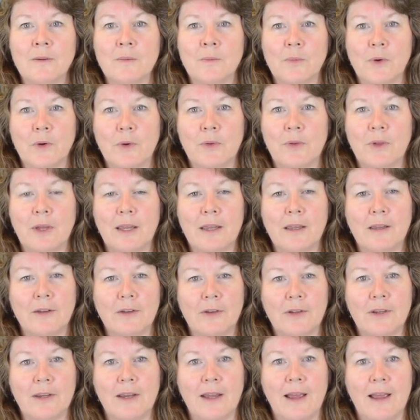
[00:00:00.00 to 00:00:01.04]
Both a
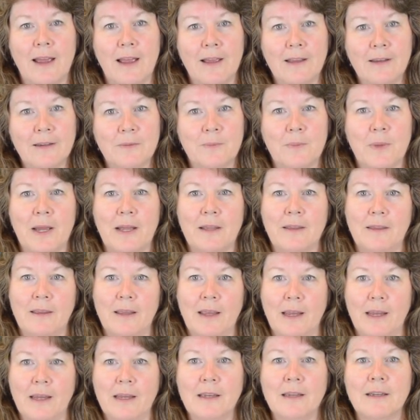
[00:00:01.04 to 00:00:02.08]
good and bad
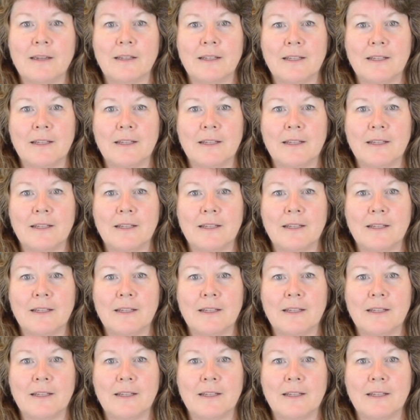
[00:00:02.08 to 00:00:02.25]
thing